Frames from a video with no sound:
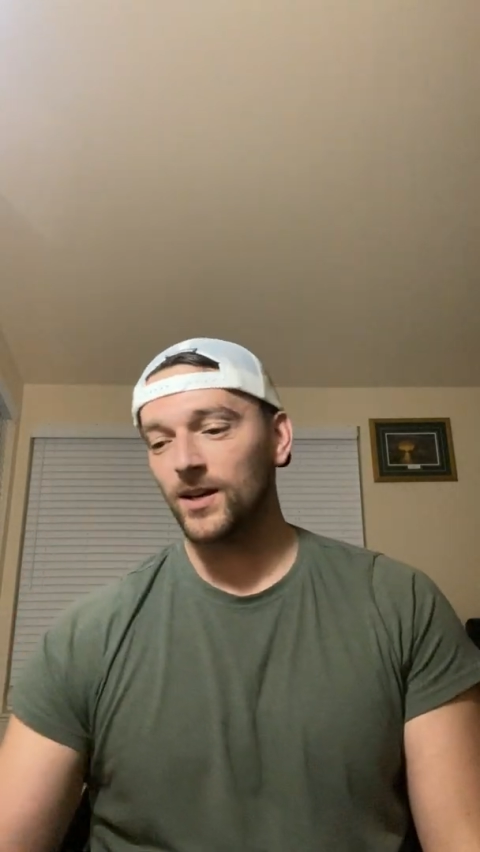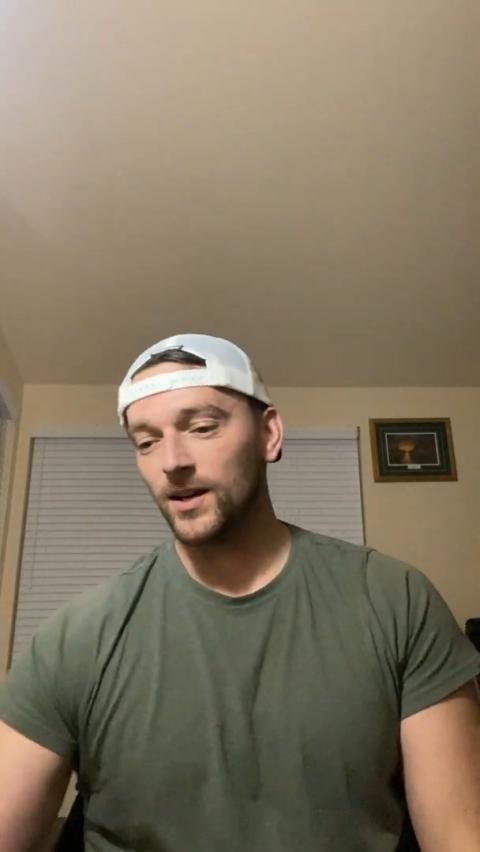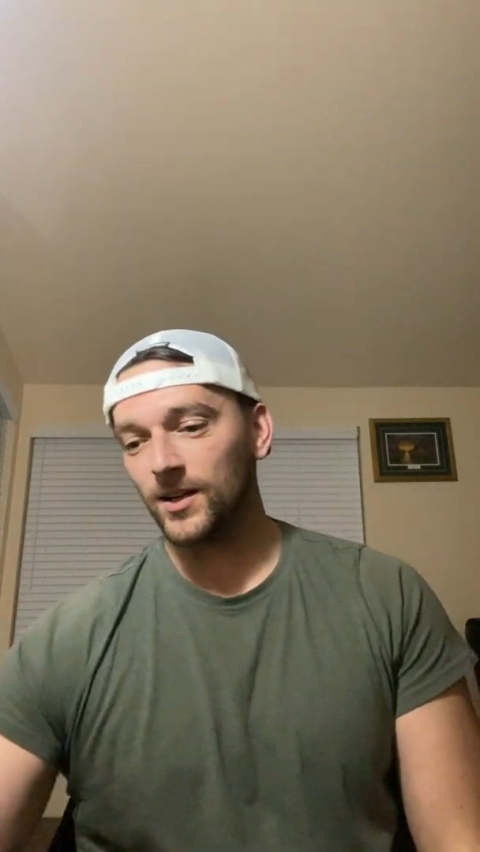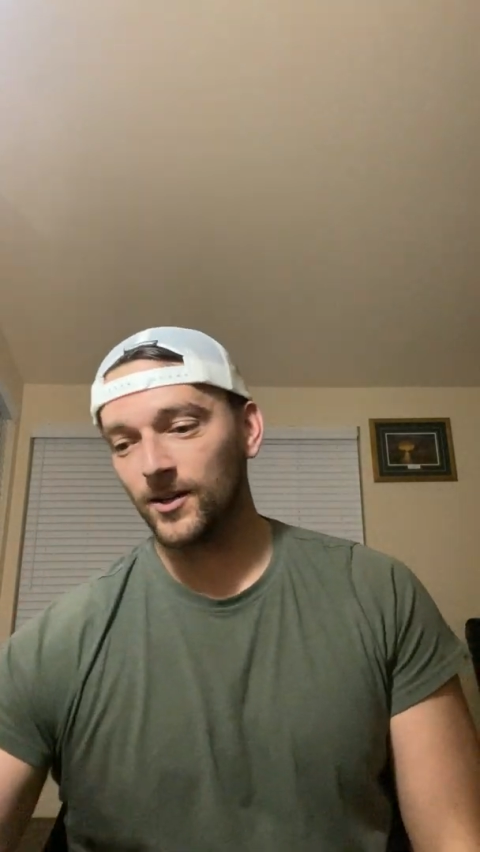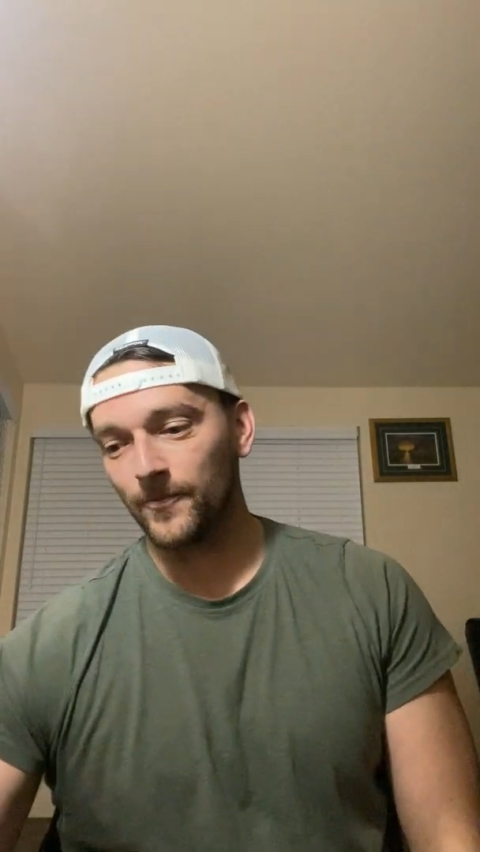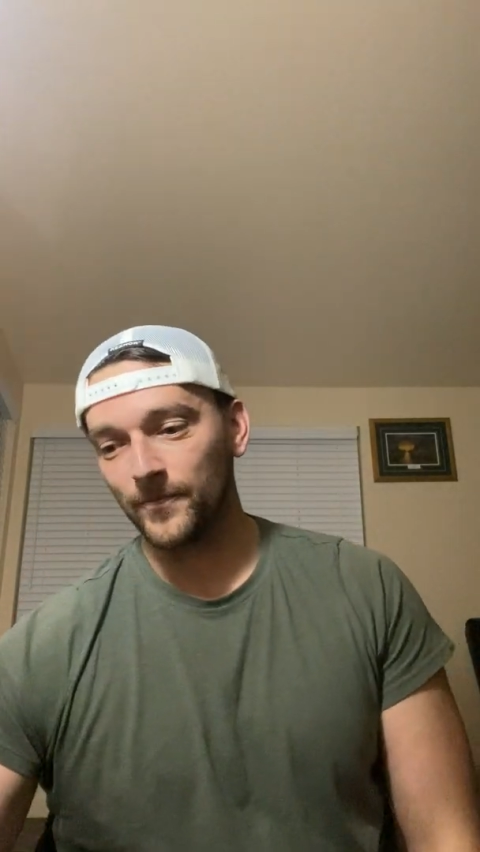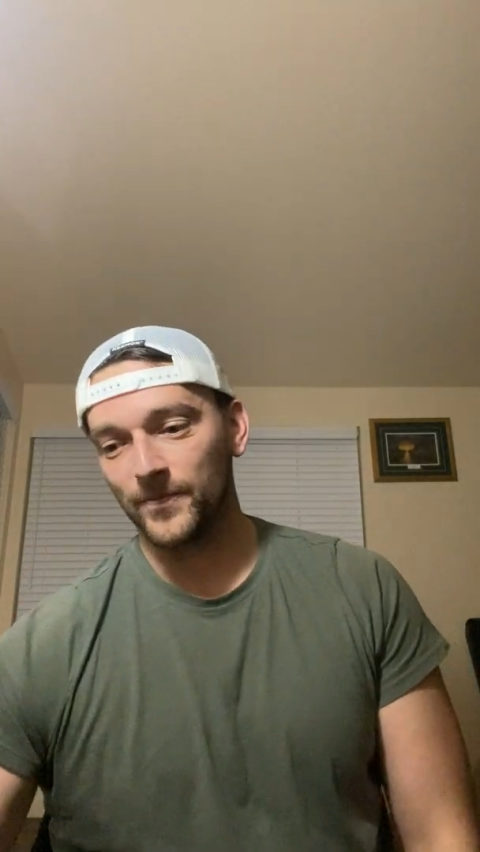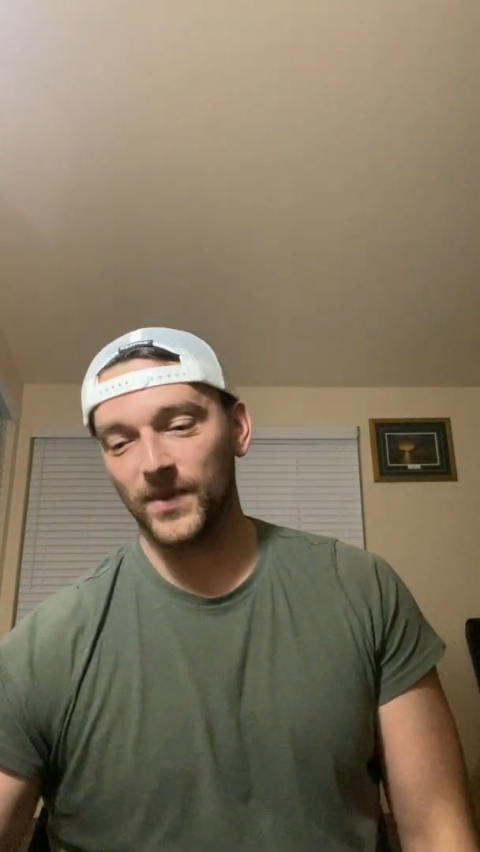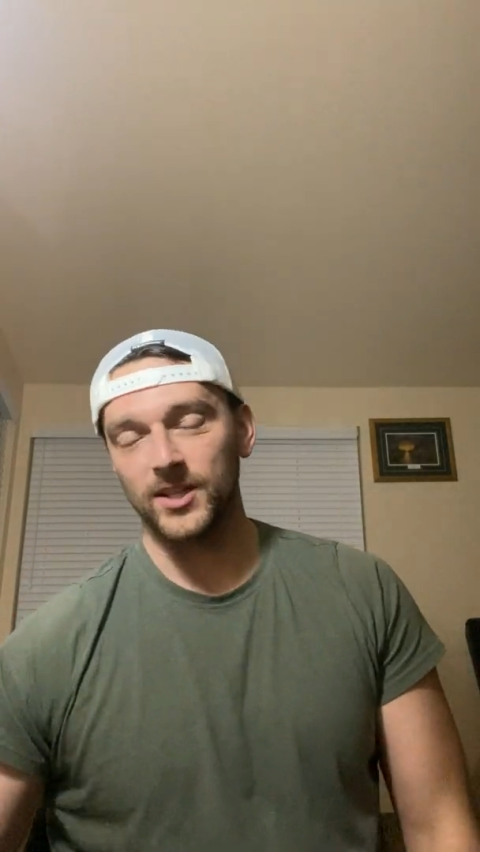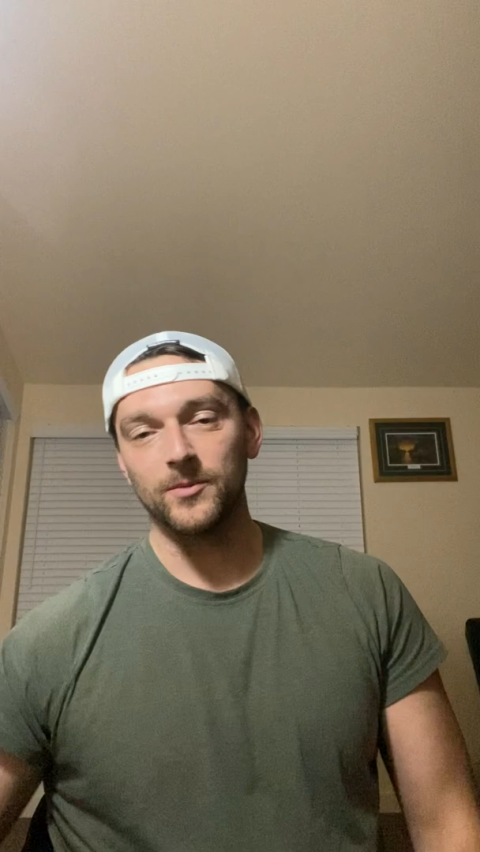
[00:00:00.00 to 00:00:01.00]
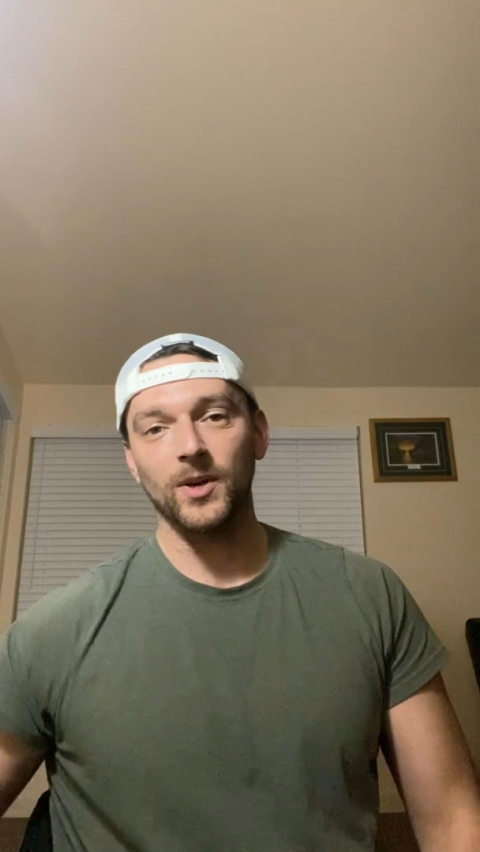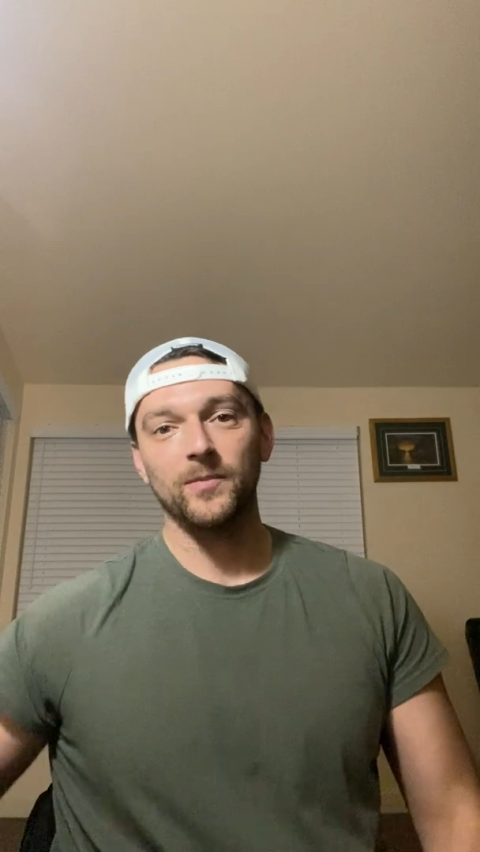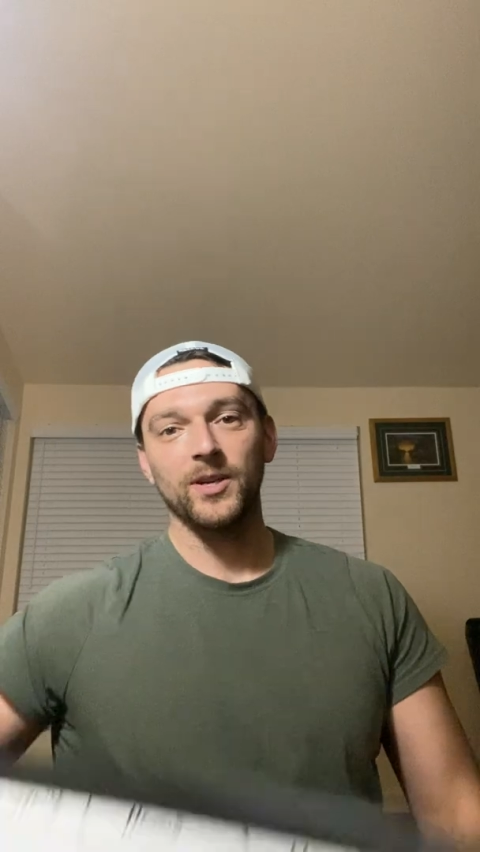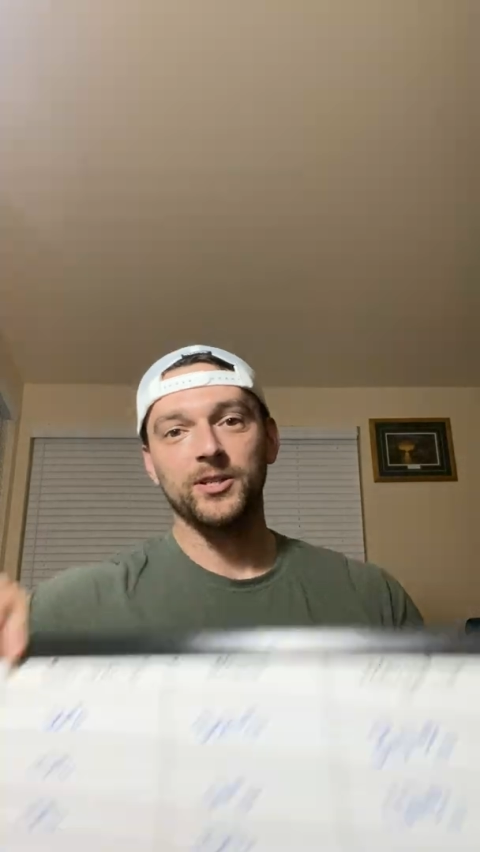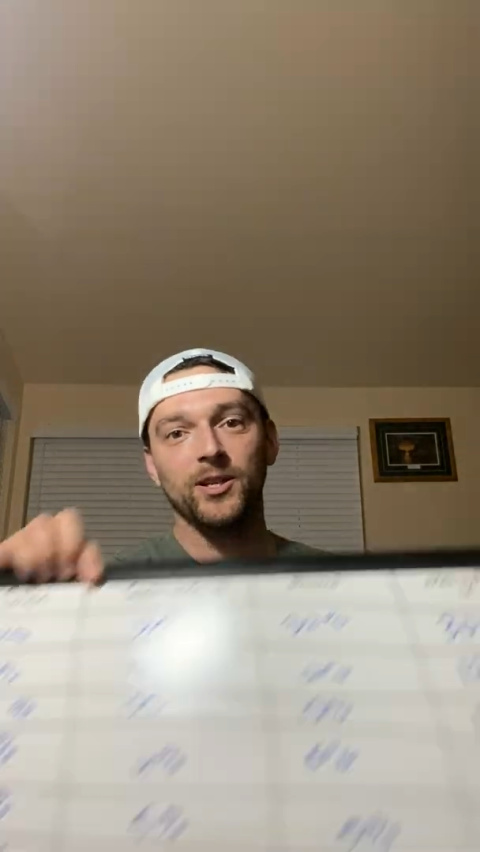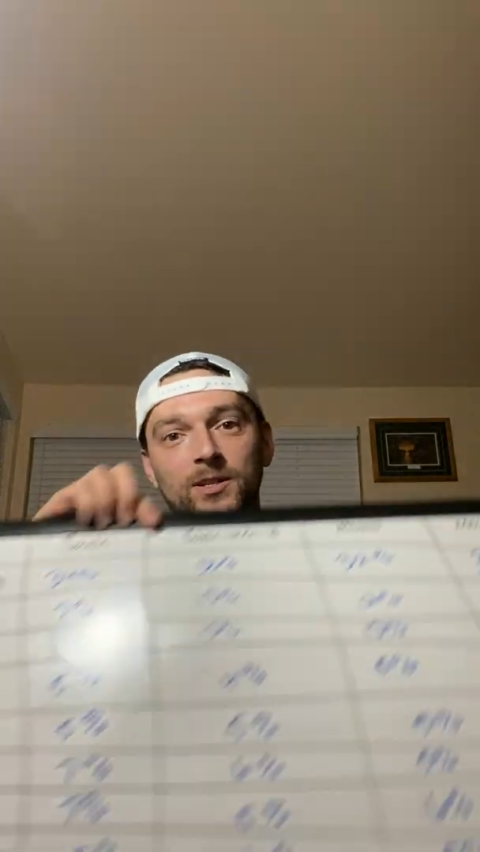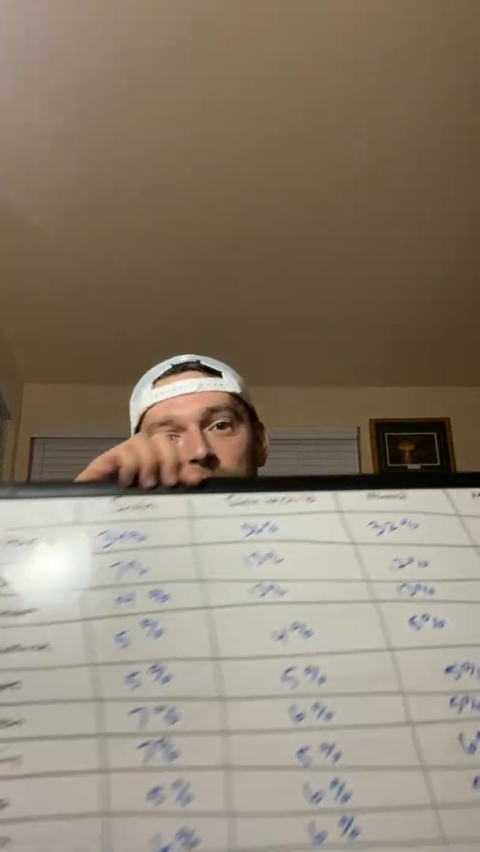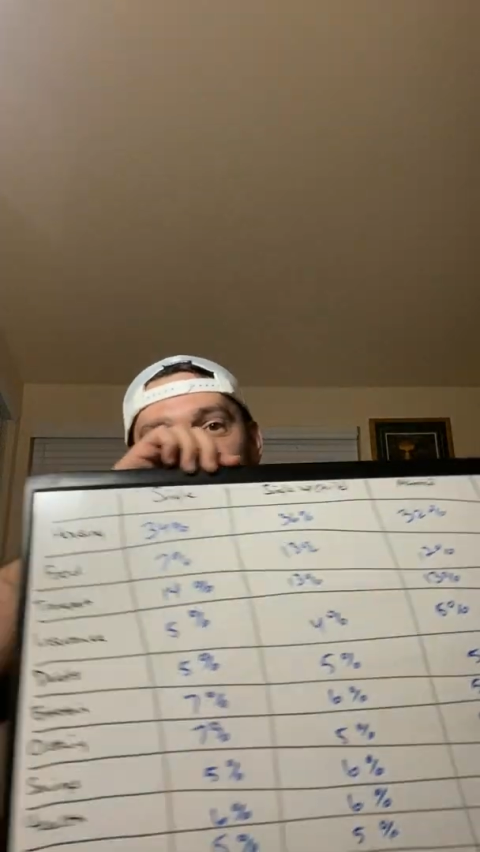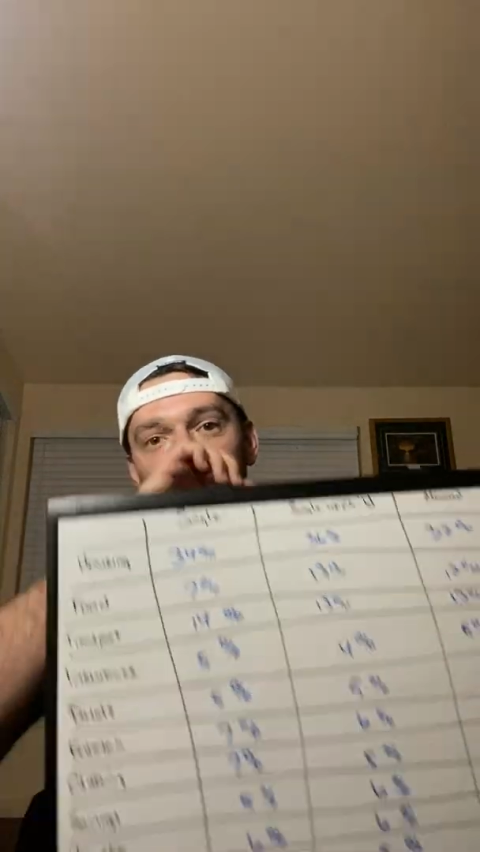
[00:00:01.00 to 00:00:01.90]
And you might make changes.